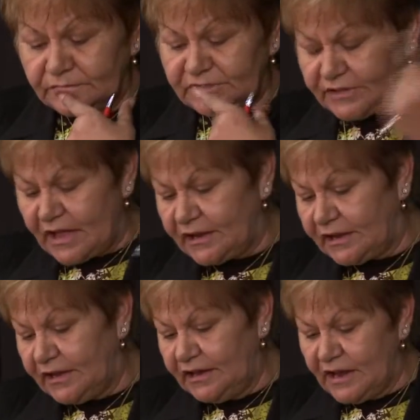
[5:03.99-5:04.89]
start
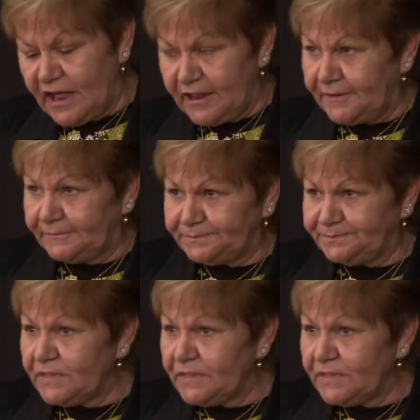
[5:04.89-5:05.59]
again, Naida.